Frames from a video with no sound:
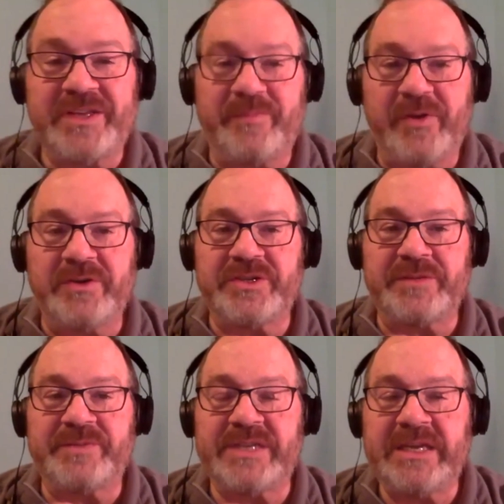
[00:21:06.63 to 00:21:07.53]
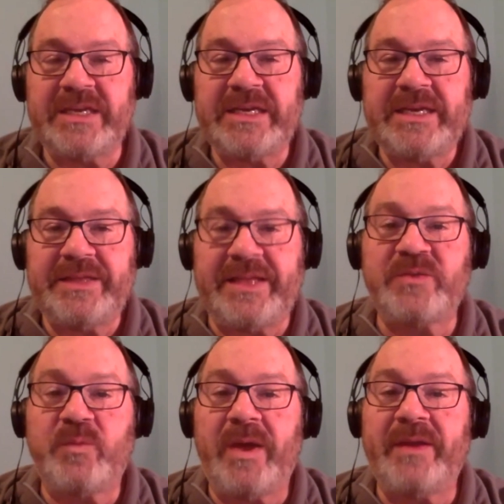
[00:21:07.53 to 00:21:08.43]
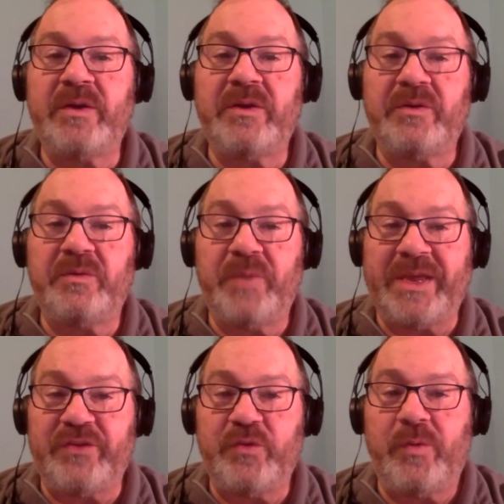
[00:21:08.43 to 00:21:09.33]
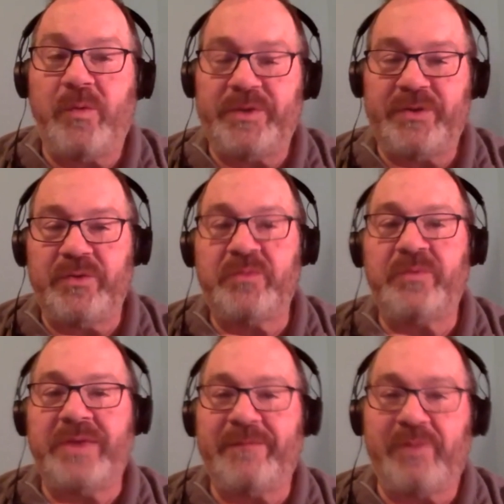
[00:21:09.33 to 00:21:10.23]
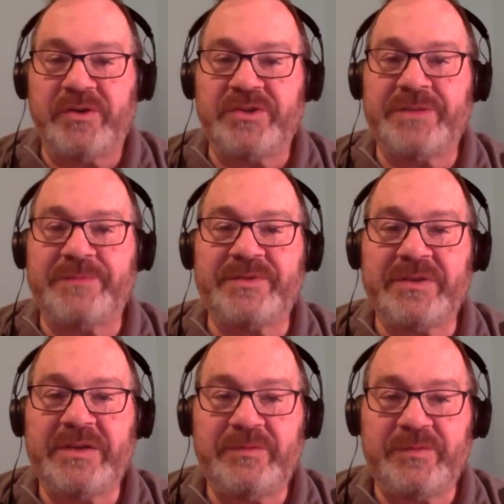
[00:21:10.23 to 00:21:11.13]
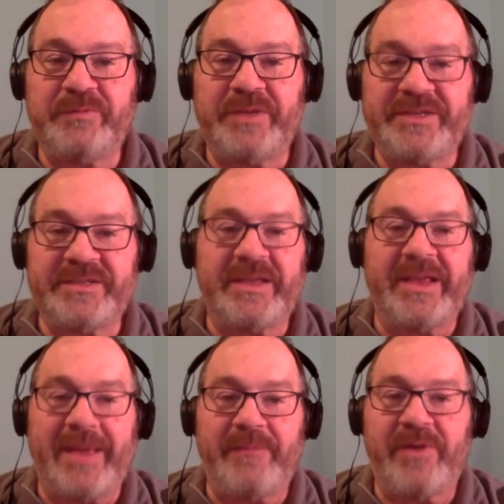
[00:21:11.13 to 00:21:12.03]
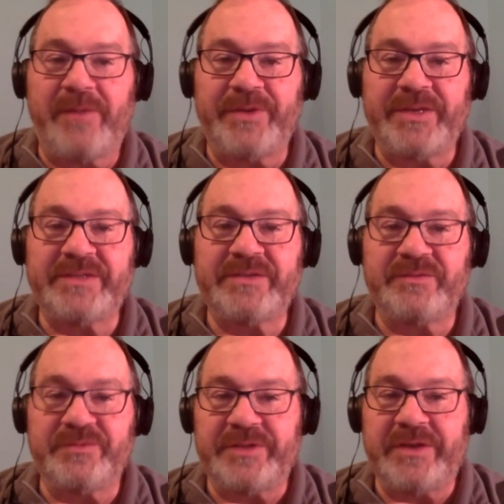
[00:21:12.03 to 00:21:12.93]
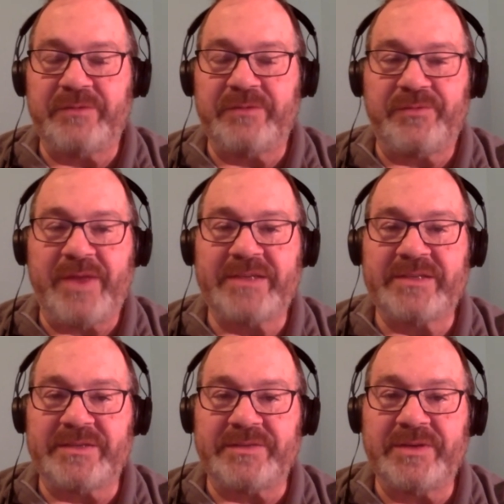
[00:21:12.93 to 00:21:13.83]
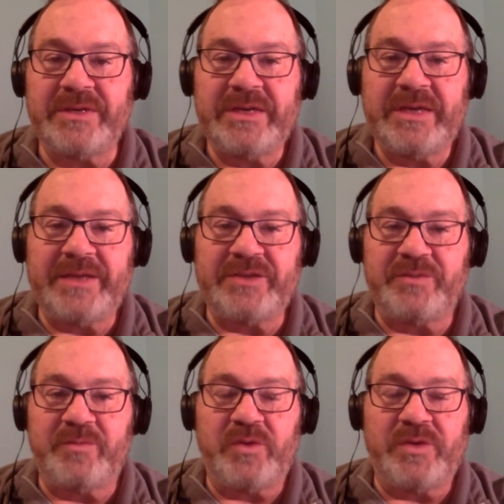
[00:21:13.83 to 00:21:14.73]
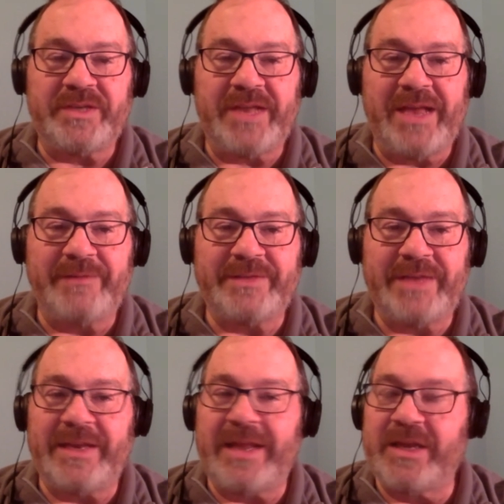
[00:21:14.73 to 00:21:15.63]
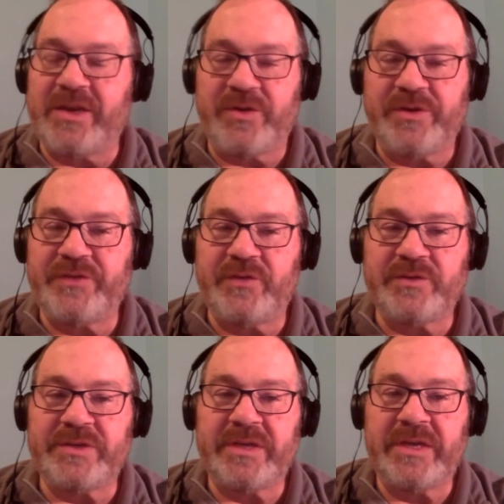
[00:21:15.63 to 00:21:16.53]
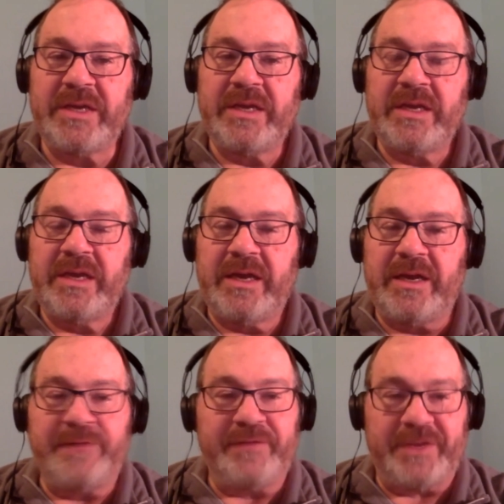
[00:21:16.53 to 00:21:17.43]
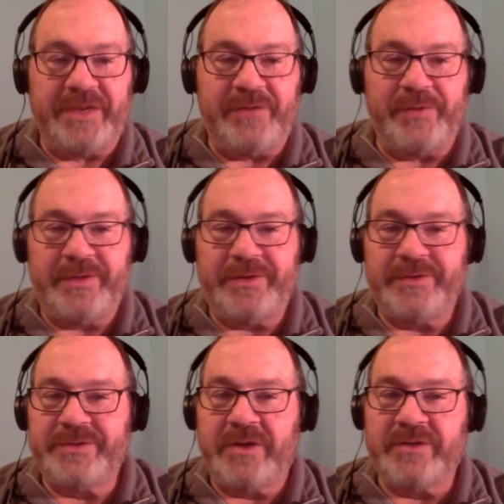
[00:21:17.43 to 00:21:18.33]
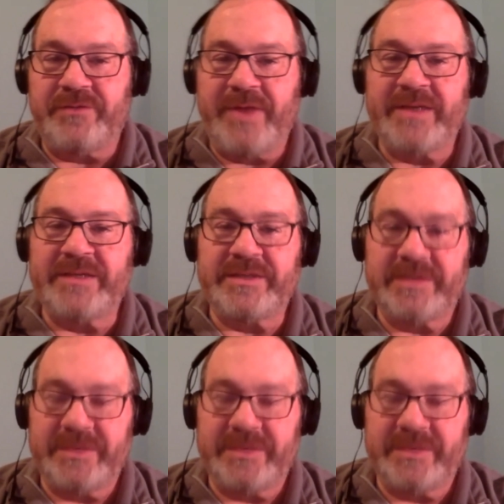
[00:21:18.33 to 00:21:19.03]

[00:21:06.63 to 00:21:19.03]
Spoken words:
the partnerships. That's why we can do what we do. We have partnerships with places like App Properties there with Rex and Jim Morris at Habitat. And I encourage folks, if you need a realtor, talk to Rex.